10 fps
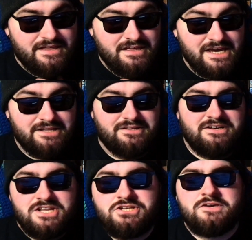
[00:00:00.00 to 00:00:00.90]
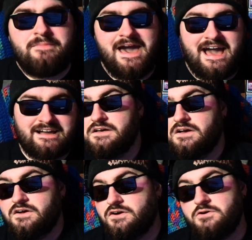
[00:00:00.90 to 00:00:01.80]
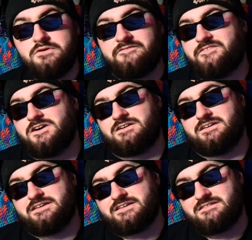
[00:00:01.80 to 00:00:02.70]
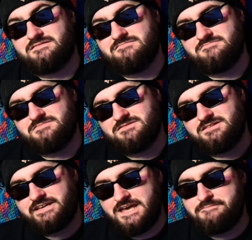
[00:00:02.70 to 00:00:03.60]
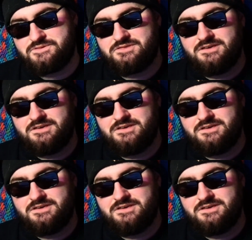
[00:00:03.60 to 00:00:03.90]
It's a digipack. Who the fuck keeps